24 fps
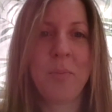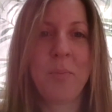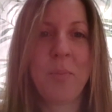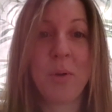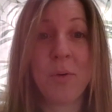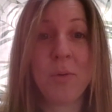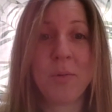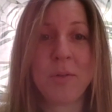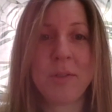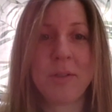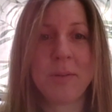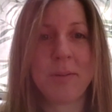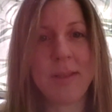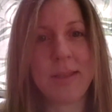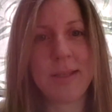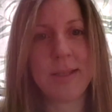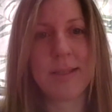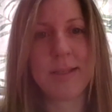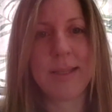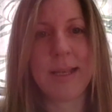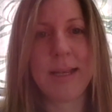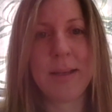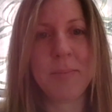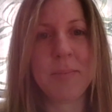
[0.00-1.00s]
but also at the
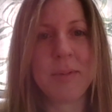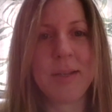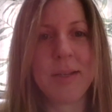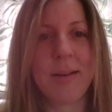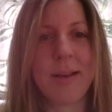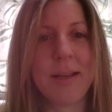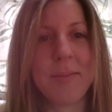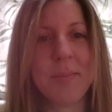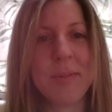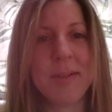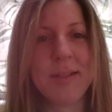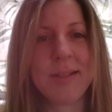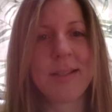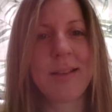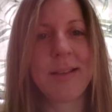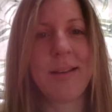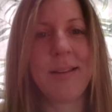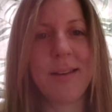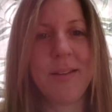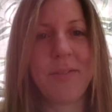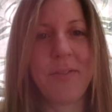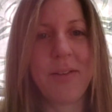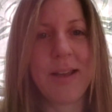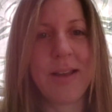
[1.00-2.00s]
same time as
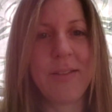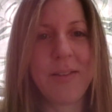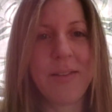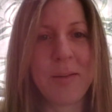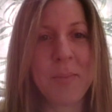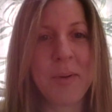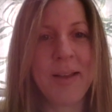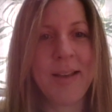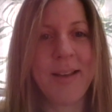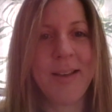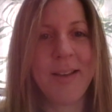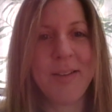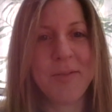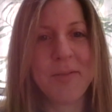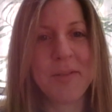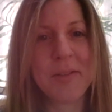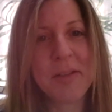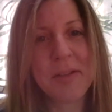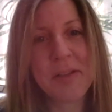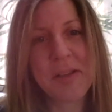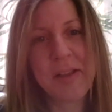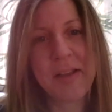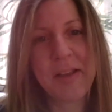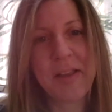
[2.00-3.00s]
kind of having my
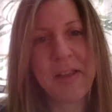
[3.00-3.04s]
own